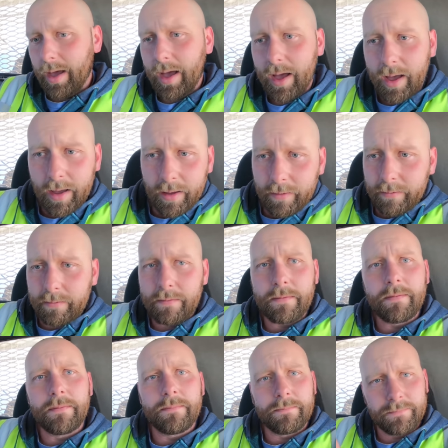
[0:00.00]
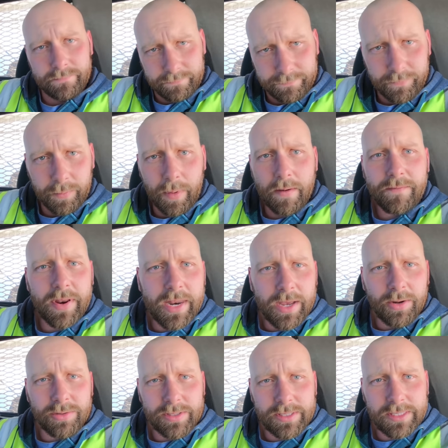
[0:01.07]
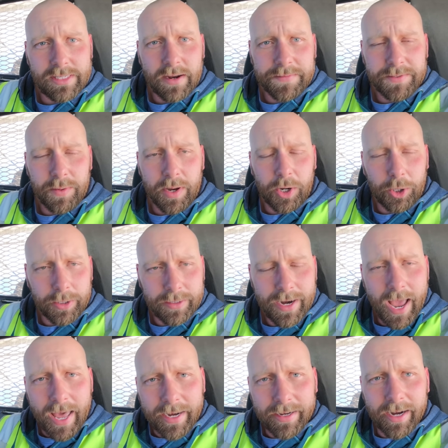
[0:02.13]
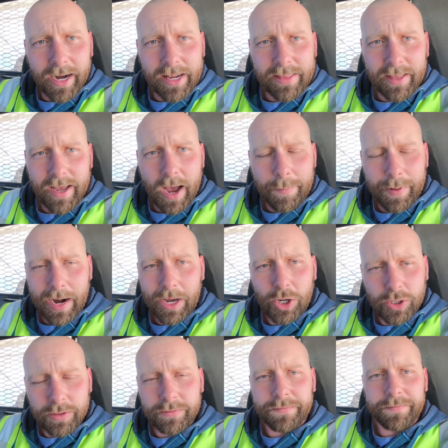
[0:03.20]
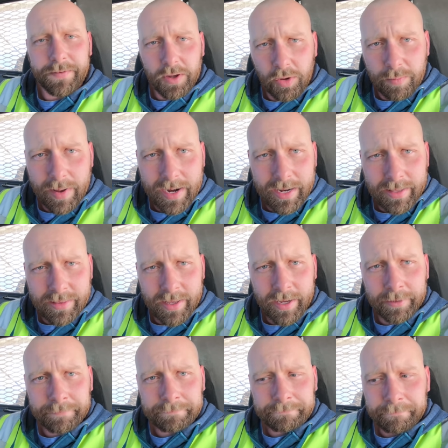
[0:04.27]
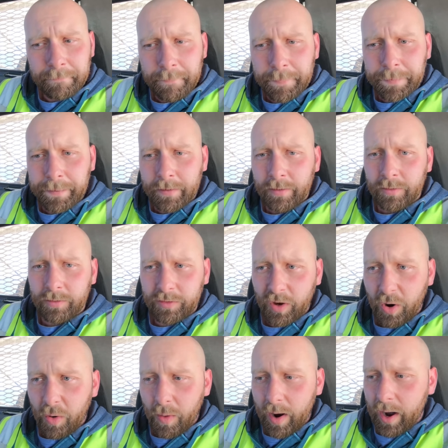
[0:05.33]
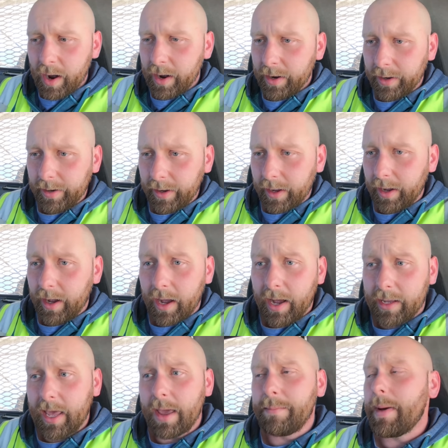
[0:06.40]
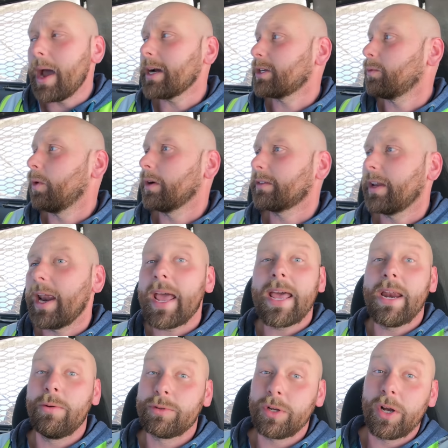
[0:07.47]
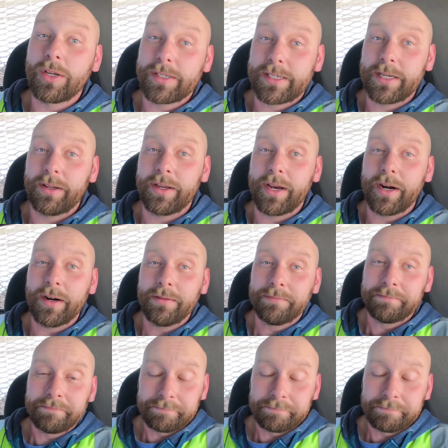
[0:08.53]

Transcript: uh, for my videos and stuff, so I couldn't edit anything up and I couldn't film anything. So uh, I came back to work today and it was all still here.